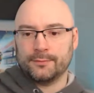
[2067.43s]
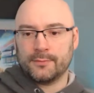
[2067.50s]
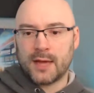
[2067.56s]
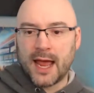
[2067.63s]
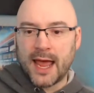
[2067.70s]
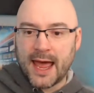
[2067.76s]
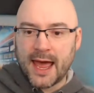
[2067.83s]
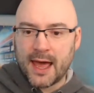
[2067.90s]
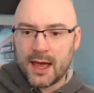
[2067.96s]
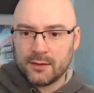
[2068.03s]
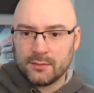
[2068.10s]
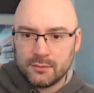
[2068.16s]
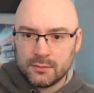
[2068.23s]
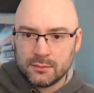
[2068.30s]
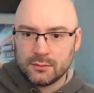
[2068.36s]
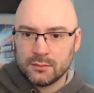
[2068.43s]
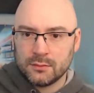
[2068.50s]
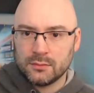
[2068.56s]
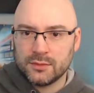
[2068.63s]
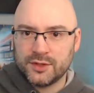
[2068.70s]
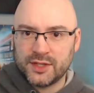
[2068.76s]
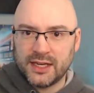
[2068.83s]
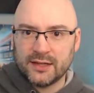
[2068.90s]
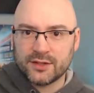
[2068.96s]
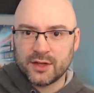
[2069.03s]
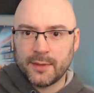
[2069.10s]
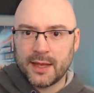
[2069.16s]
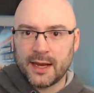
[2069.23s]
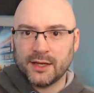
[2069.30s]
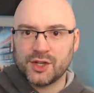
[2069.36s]
I had seen some
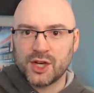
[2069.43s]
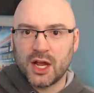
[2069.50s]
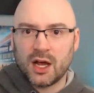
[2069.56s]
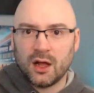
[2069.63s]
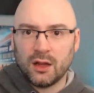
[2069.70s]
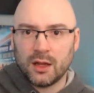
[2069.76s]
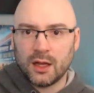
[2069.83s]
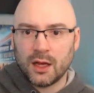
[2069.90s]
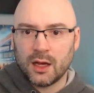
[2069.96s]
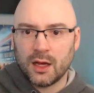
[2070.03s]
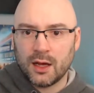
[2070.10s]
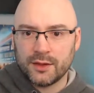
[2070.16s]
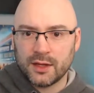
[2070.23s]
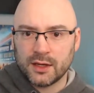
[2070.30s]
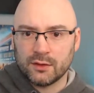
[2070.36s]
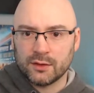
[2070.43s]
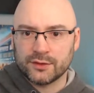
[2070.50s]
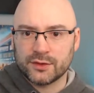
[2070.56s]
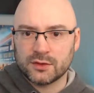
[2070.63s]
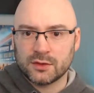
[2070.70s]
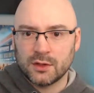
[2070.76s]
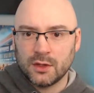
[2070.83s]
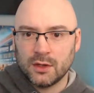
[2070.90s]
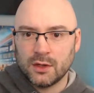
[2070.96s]
NHL. I think it was